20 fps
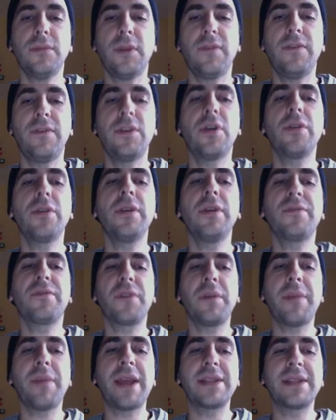If you know the
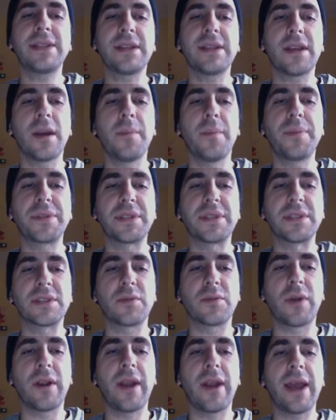Freemason compass and
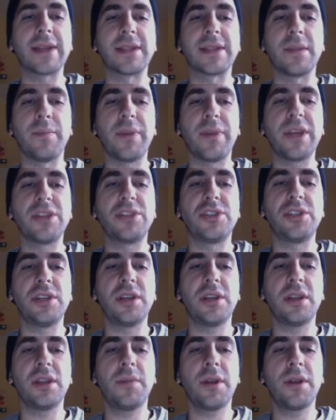square, it has the big G
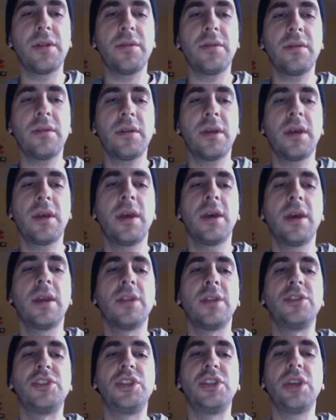in the middle.
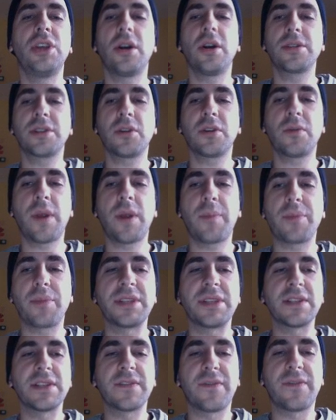G also
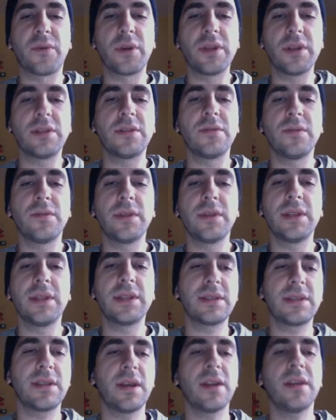represents 42 in this
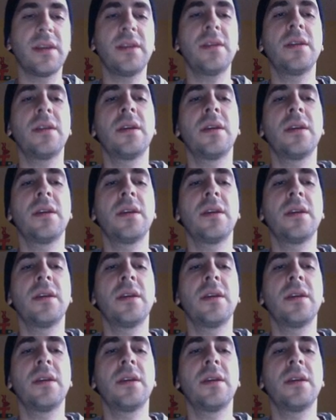study.